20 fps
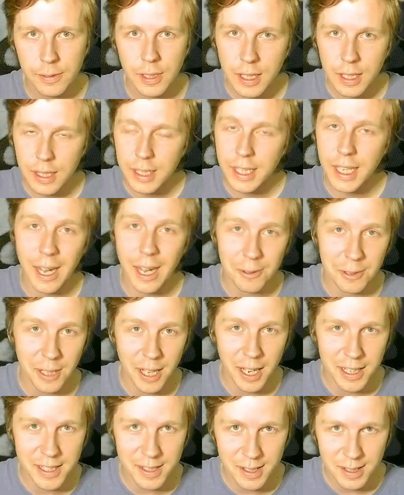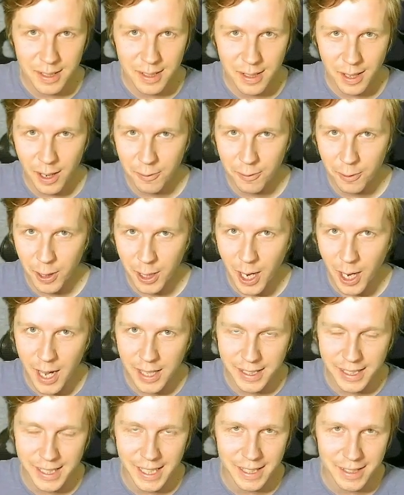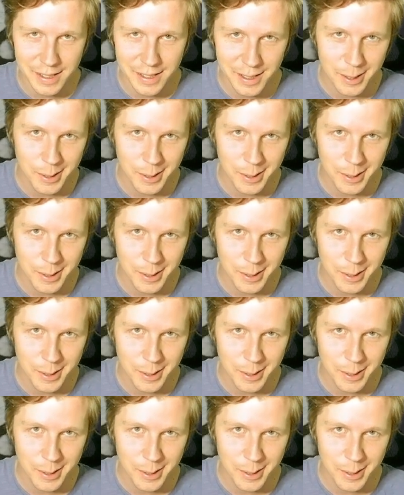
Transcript: the outlines of our continents.